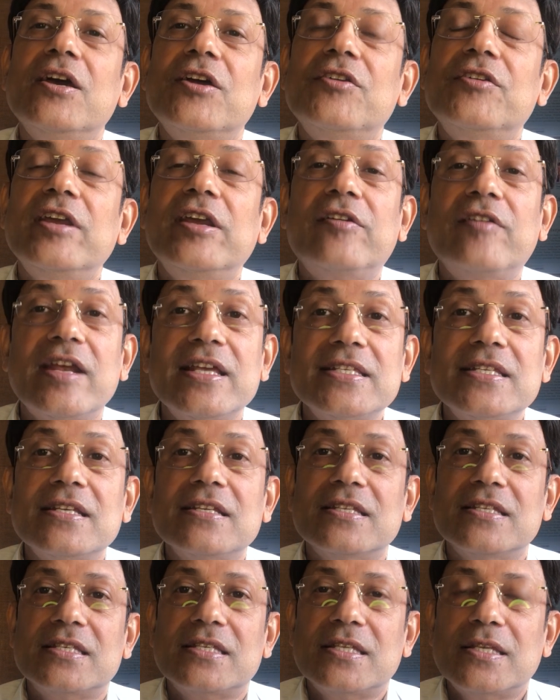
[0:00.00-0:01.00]

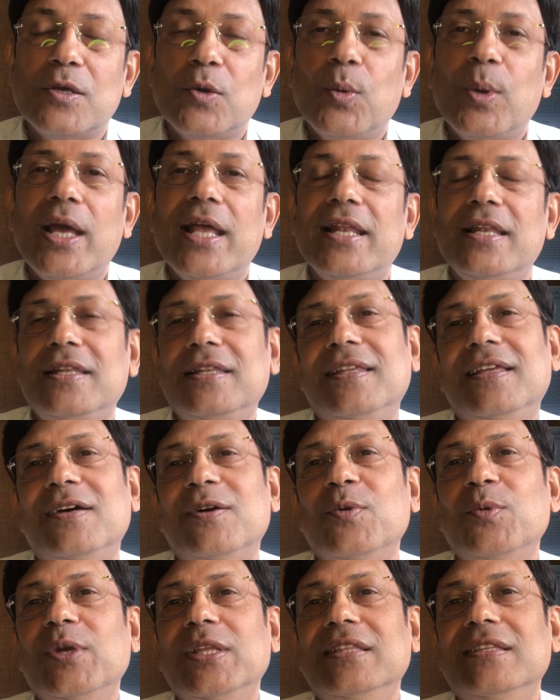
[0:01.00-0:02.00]
regresses well
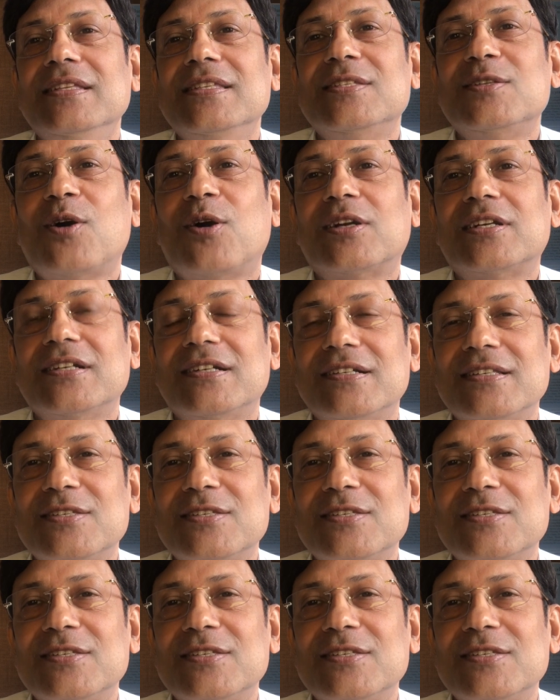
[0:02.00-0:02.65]
with the stock turns.